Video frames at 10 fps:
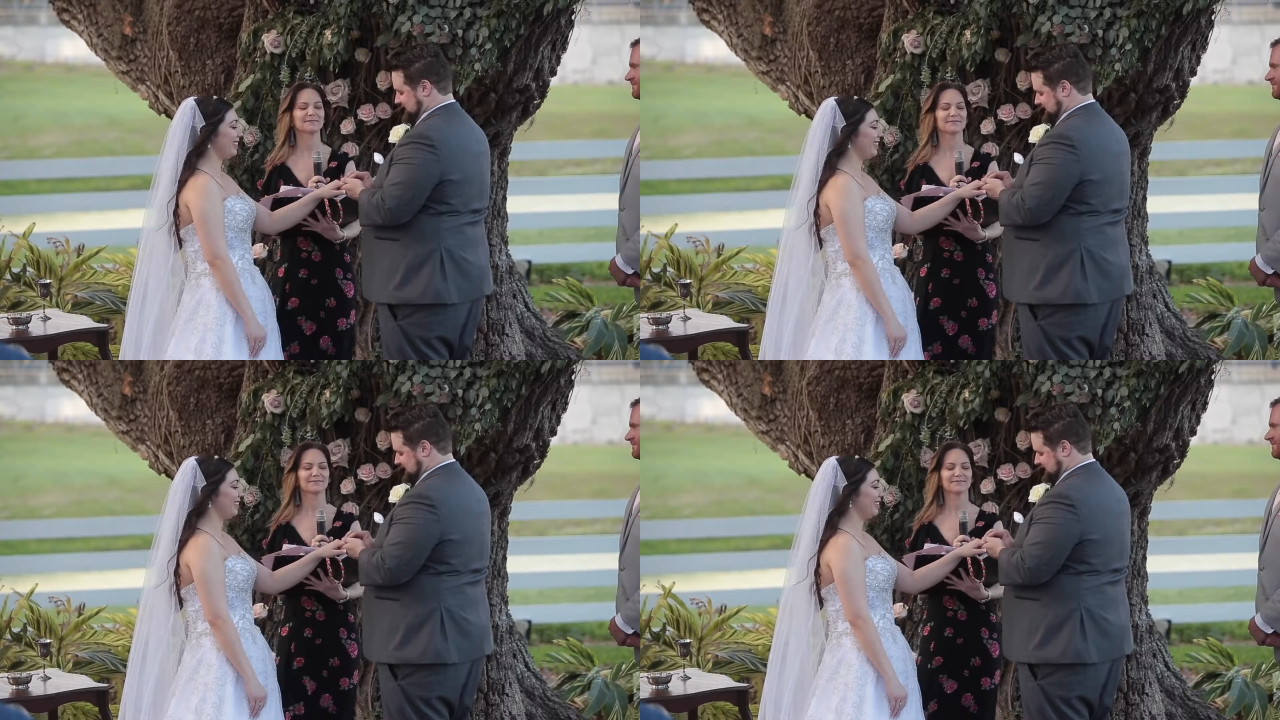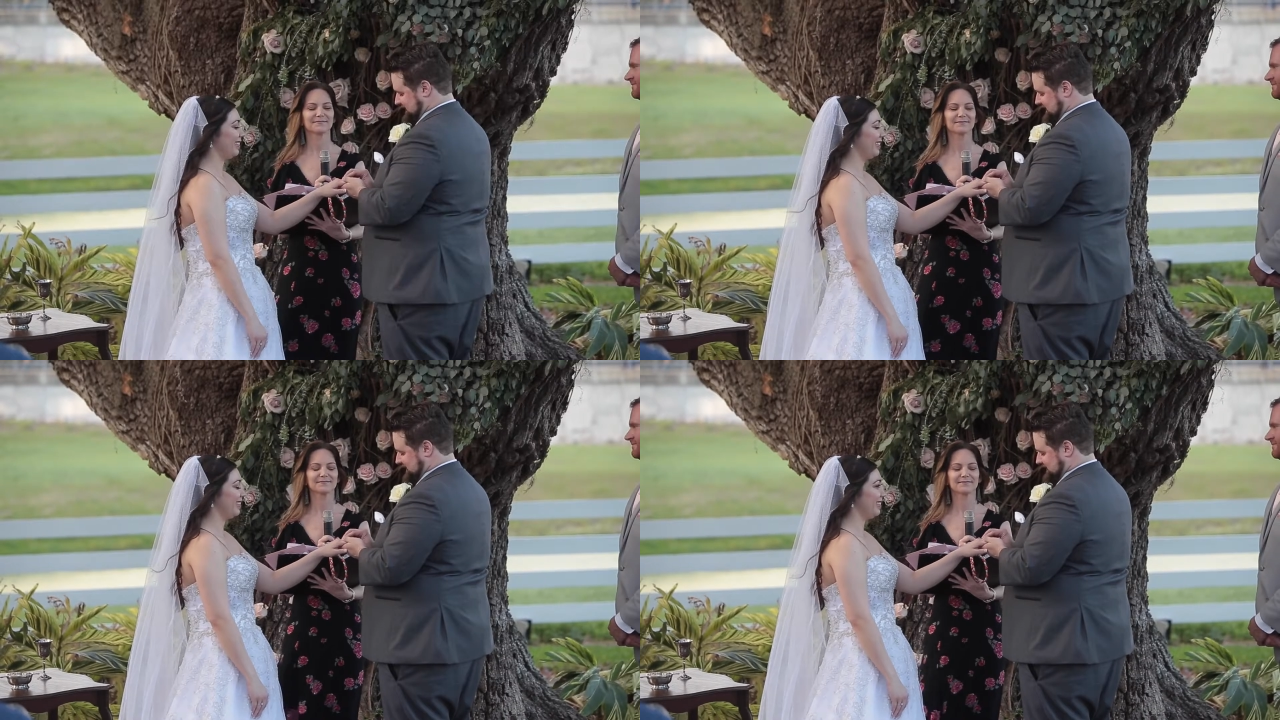
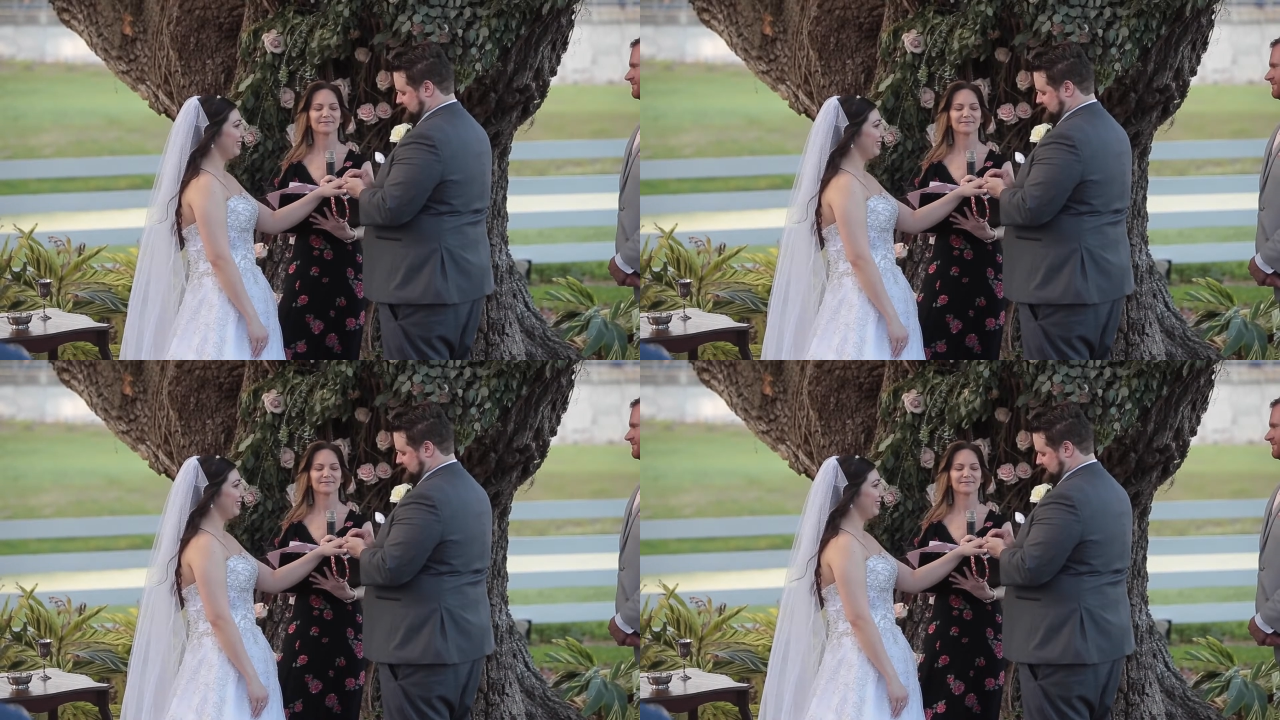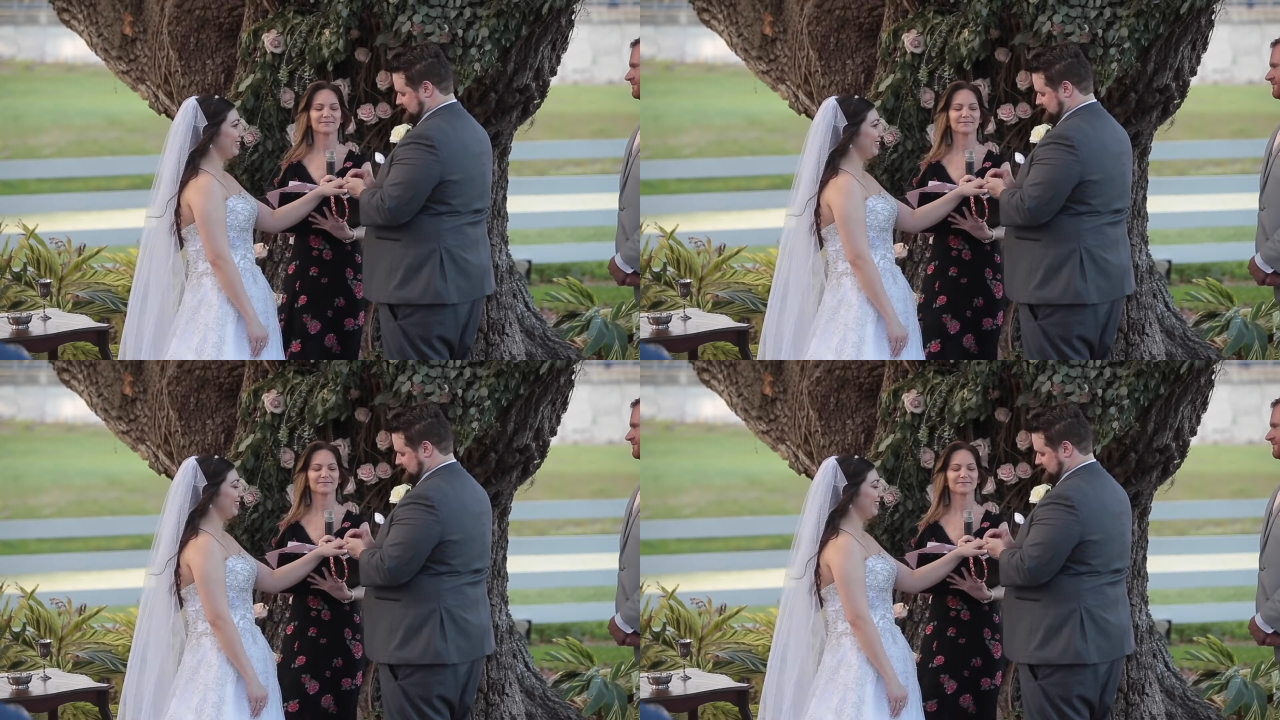
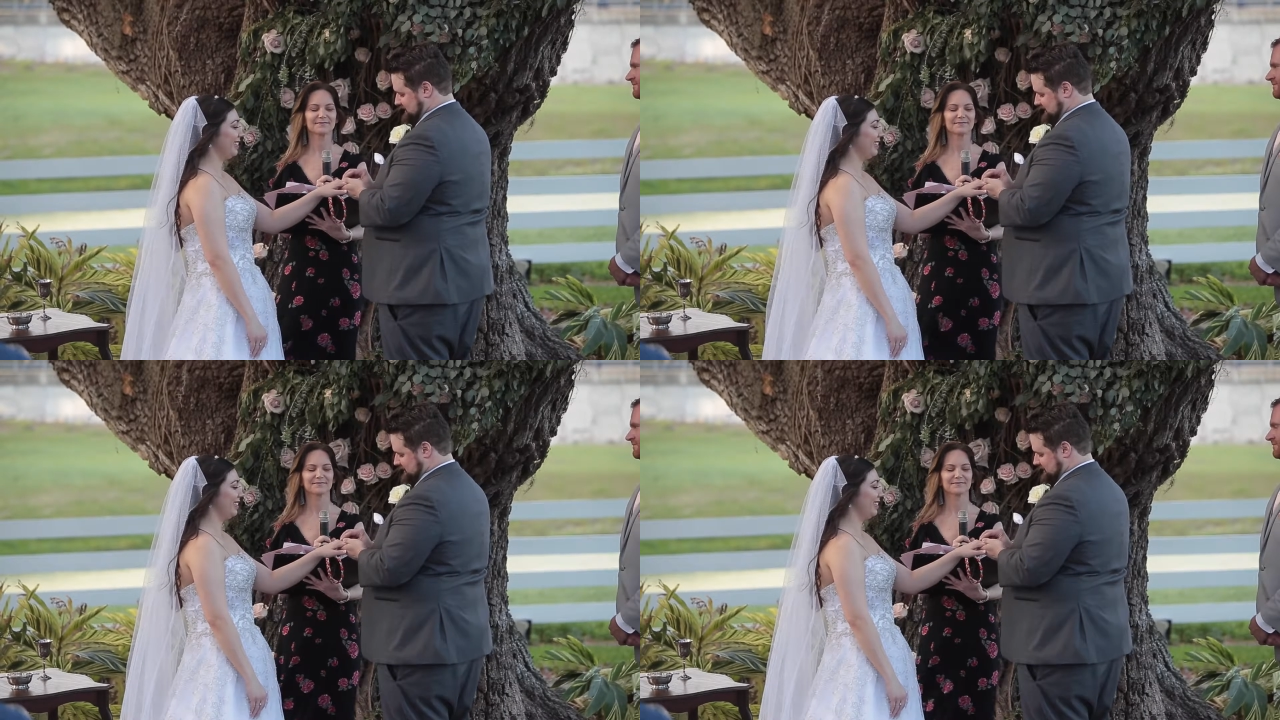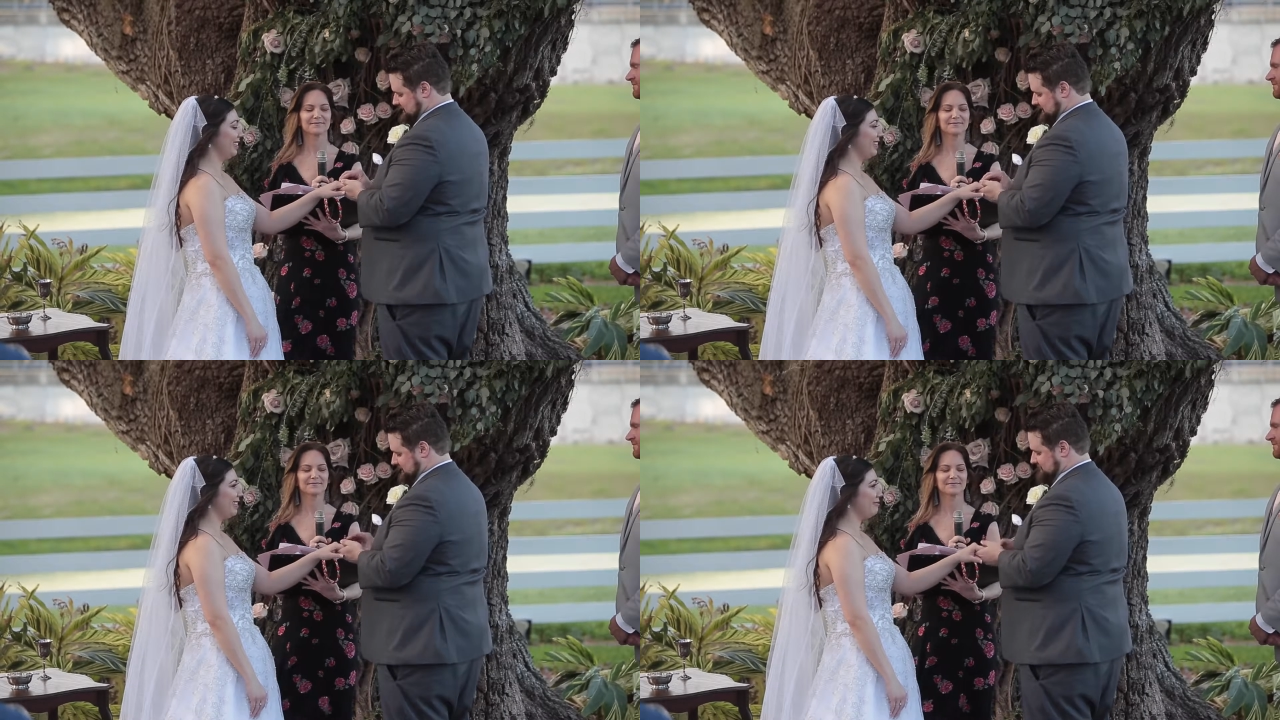
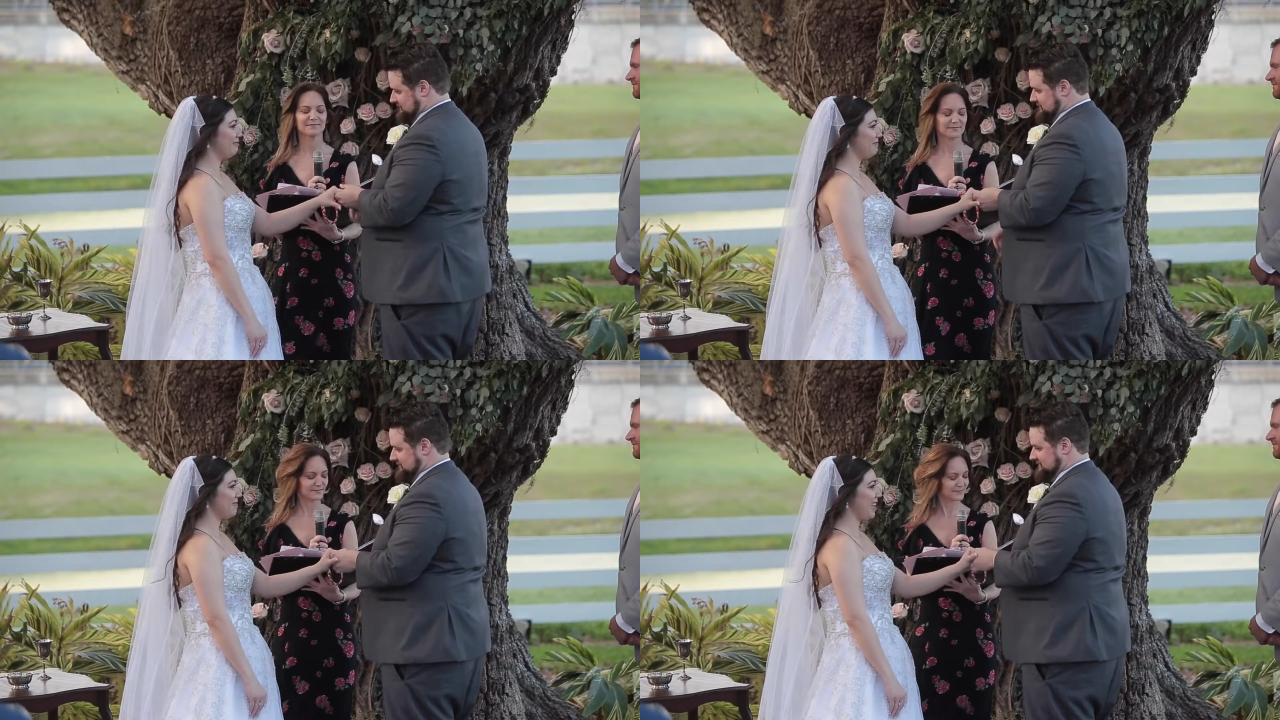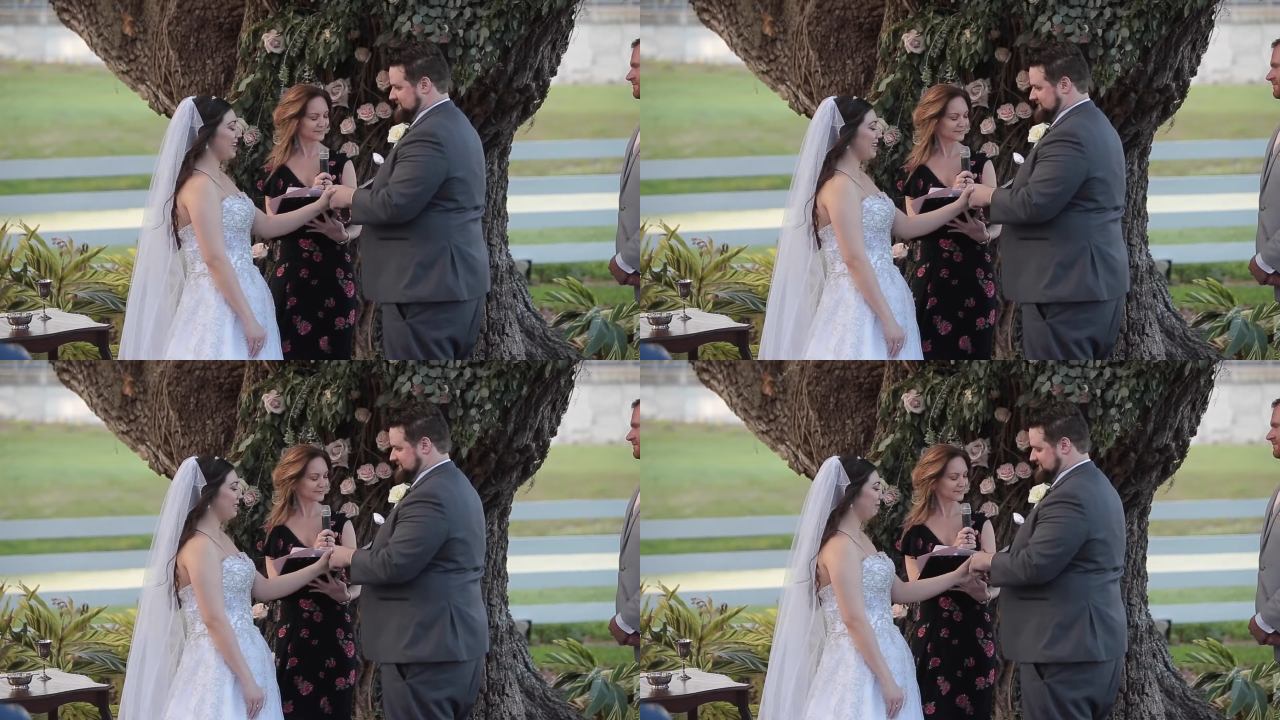
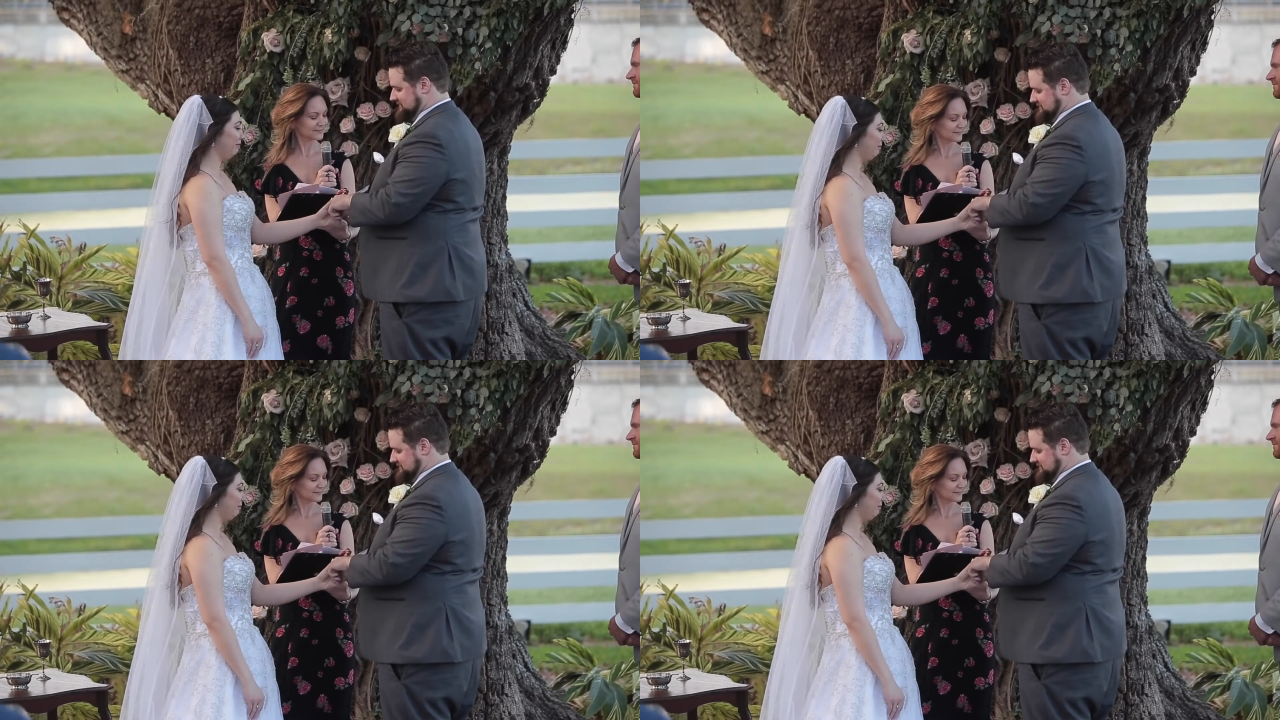[no speech]